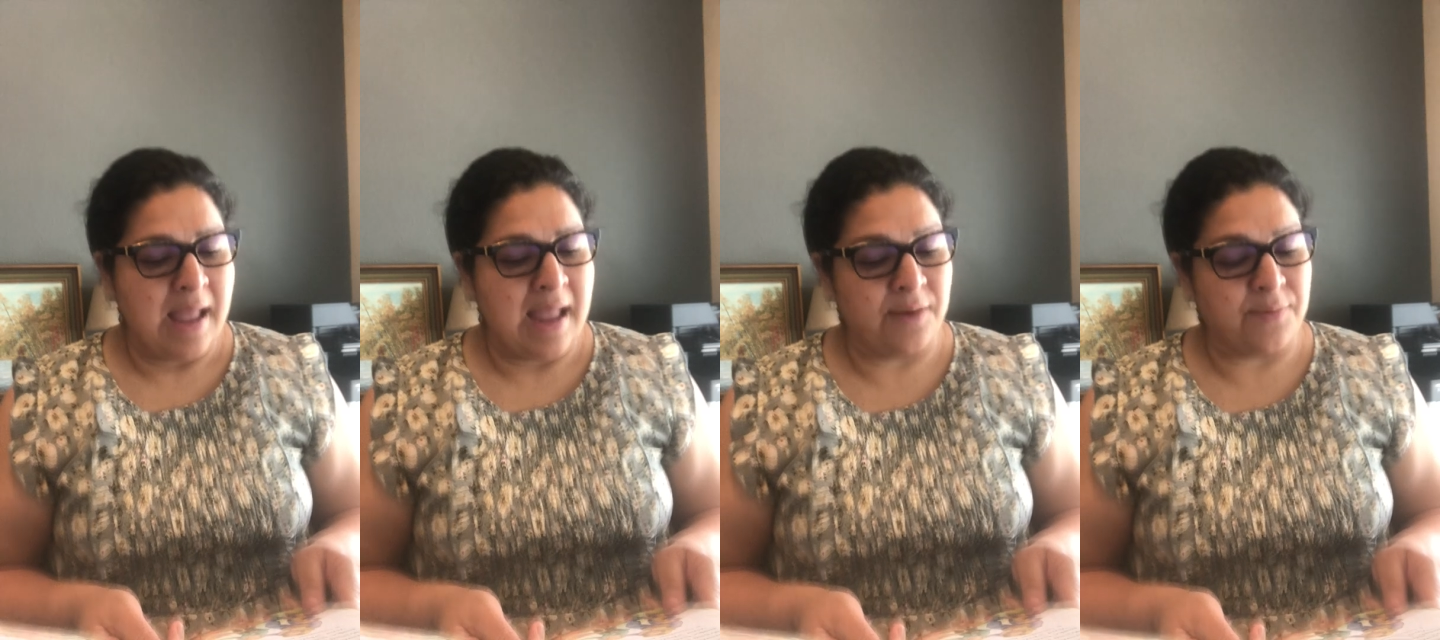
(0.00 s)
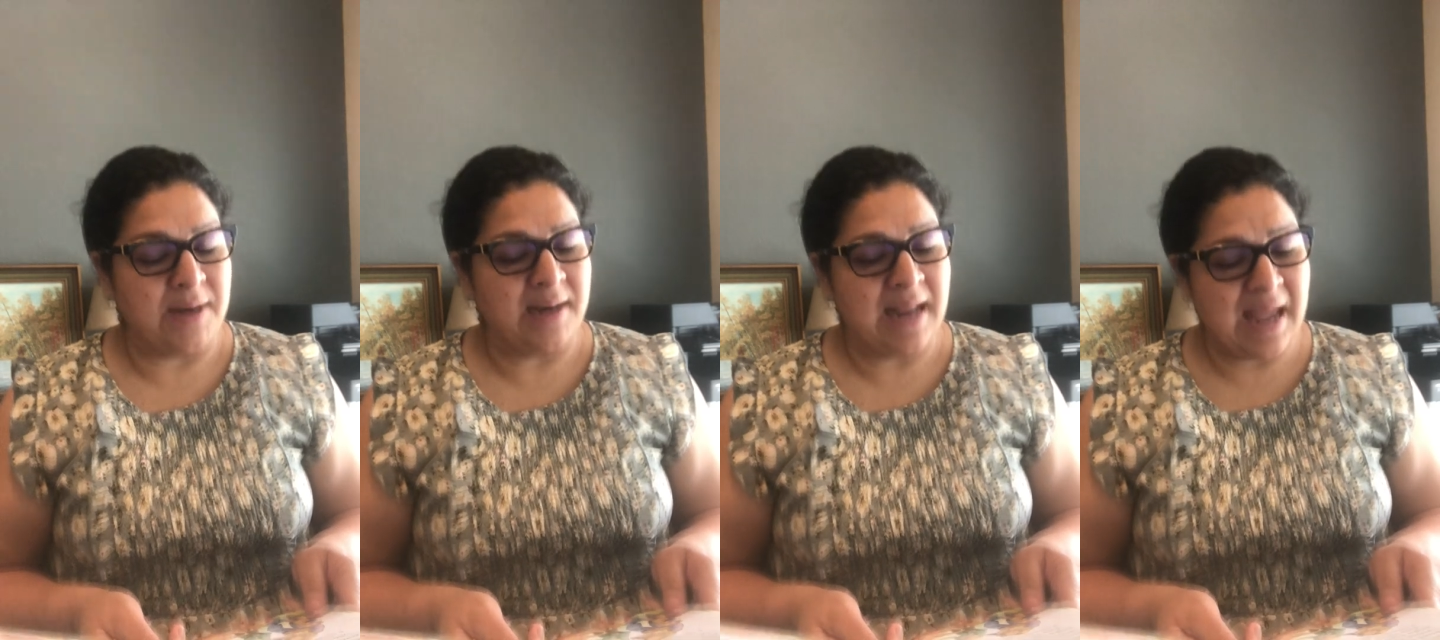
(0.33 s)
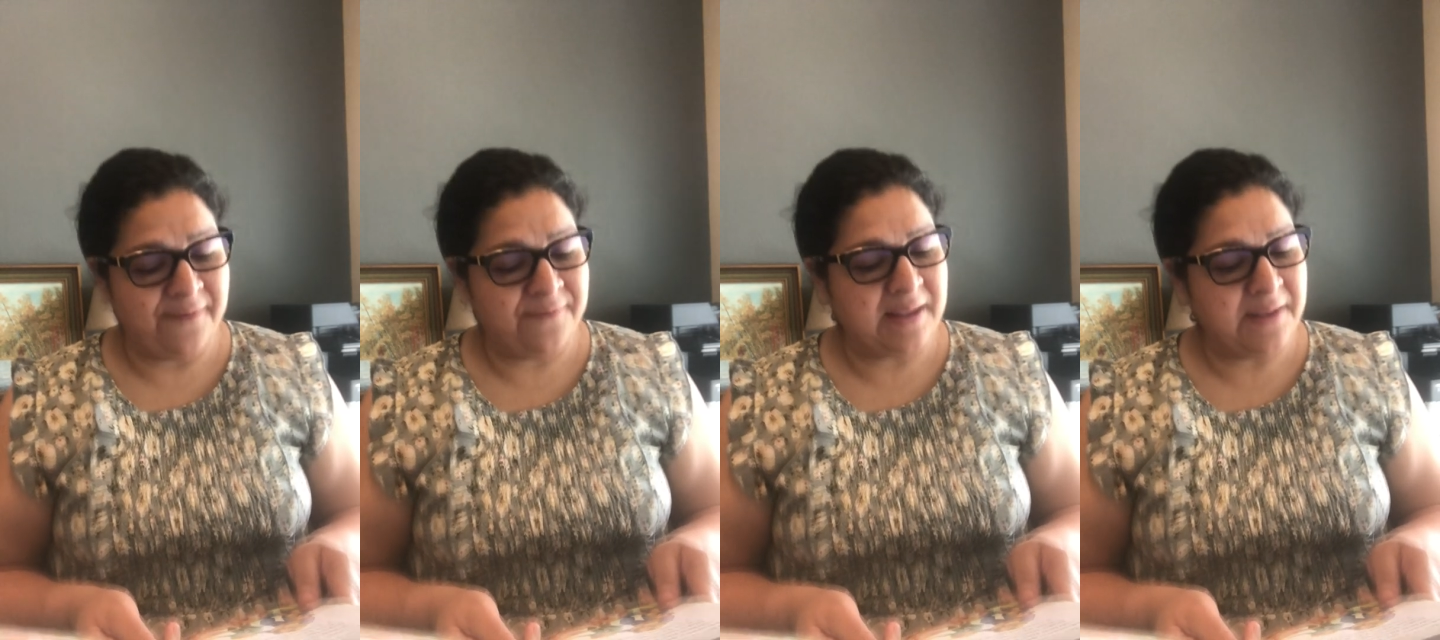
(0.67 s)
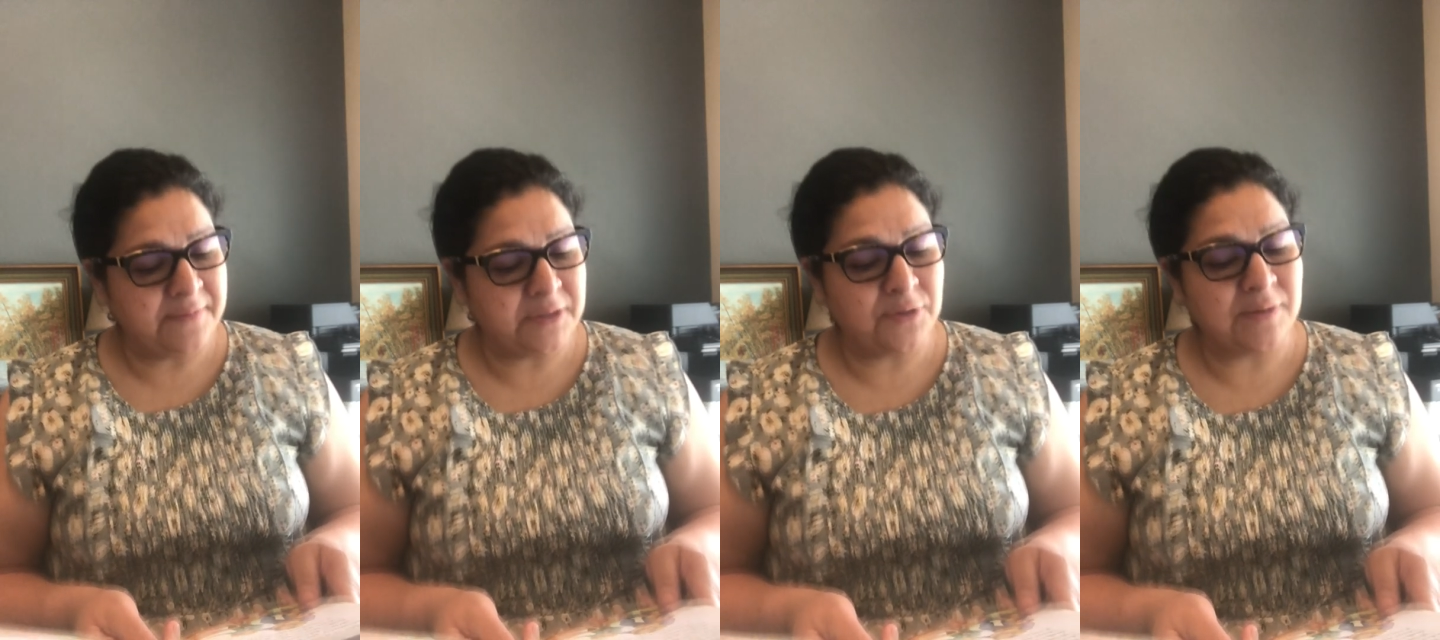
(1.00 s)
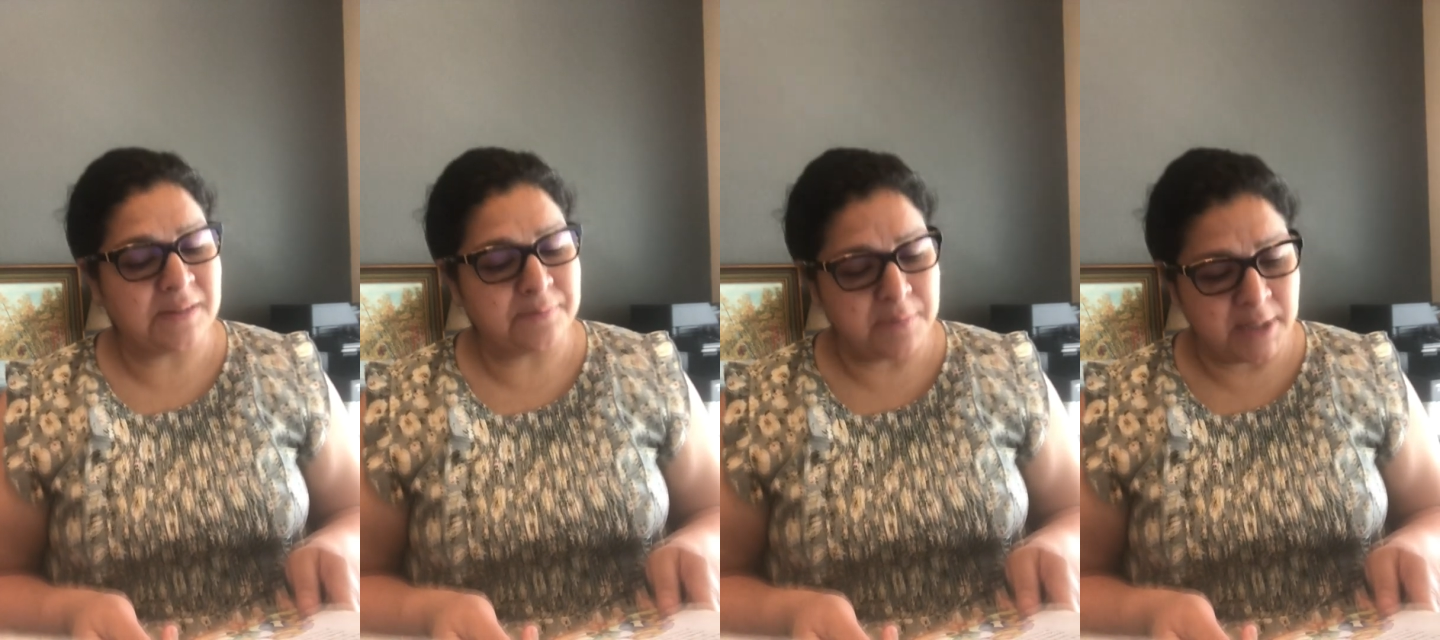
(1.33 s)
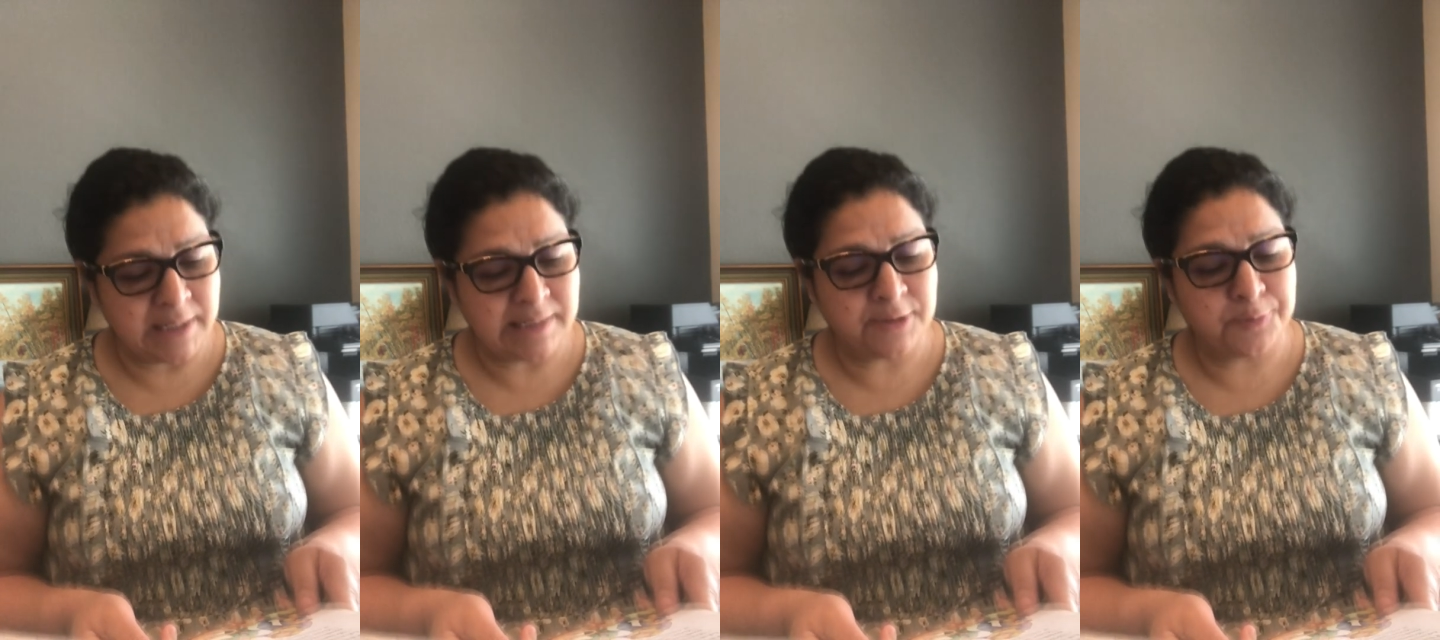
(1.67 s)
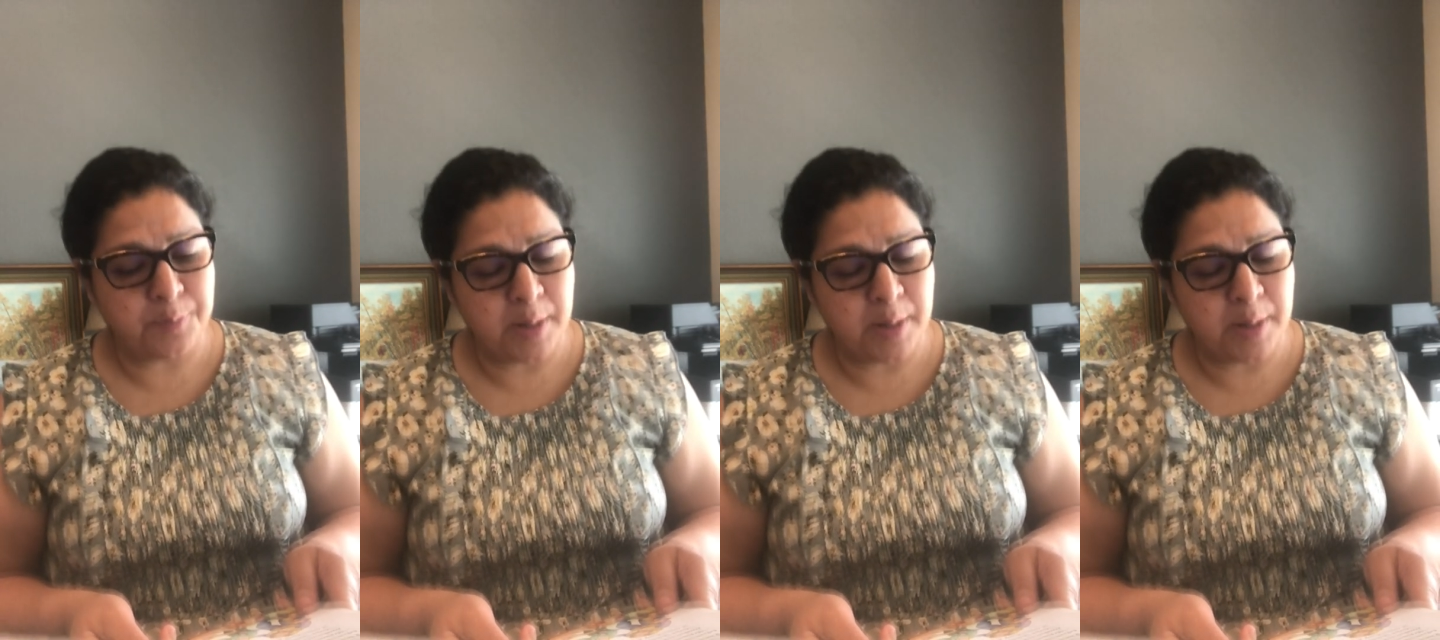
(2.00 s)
And when life gives you a smashed